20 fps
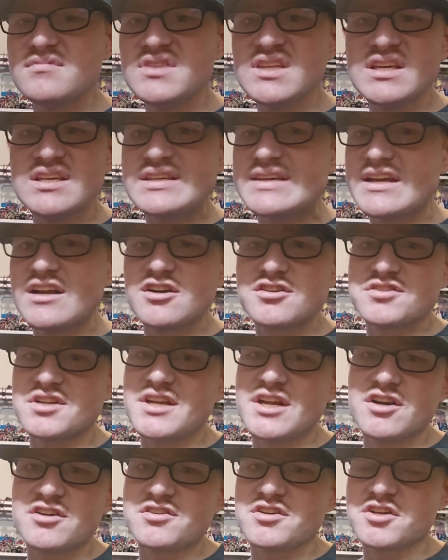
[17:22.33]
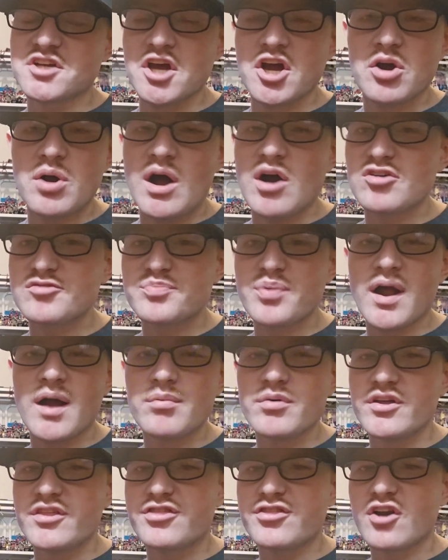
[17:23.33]
Years and years ago. I was
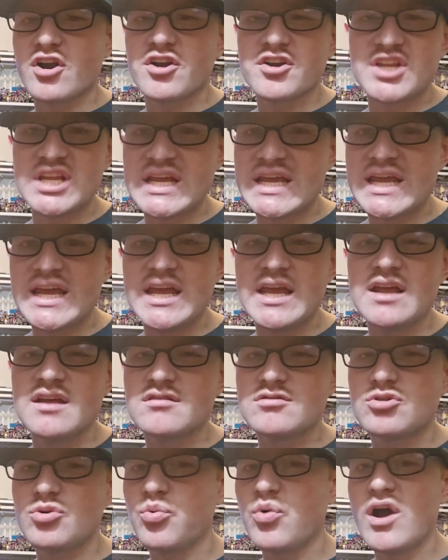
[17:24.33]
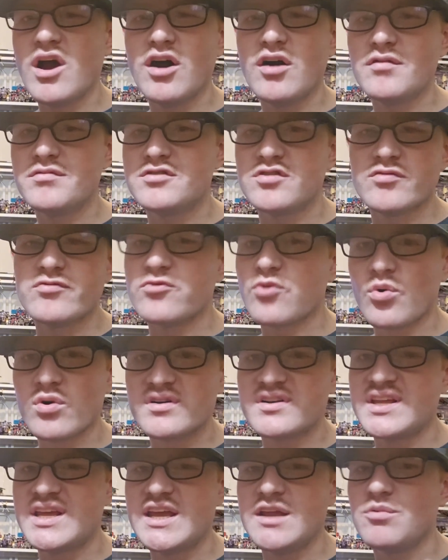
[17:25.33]
probably 12 to
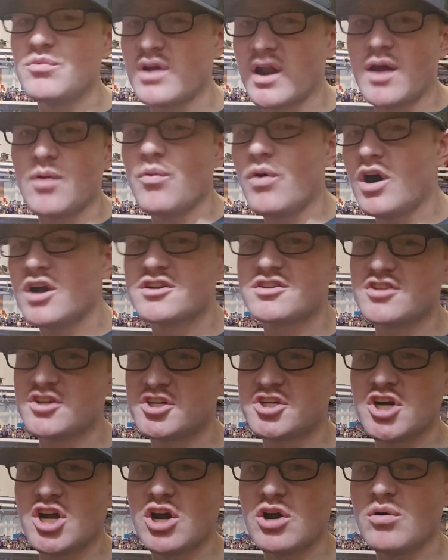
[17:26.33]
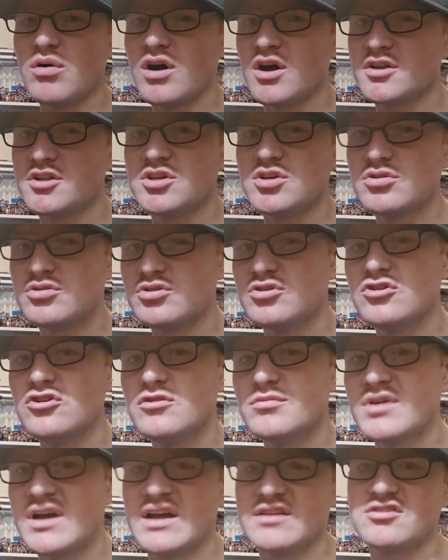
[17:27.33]
14 when I watched the show on
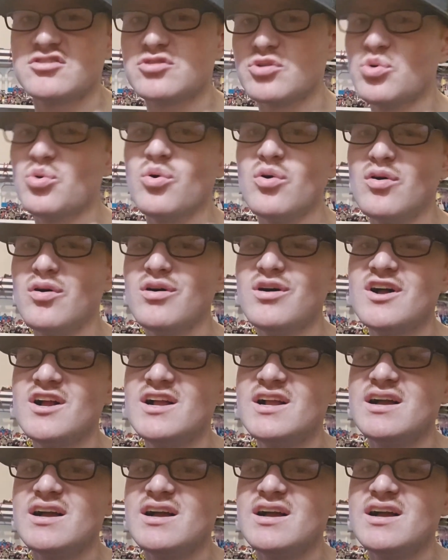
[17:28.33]
YouTube at school.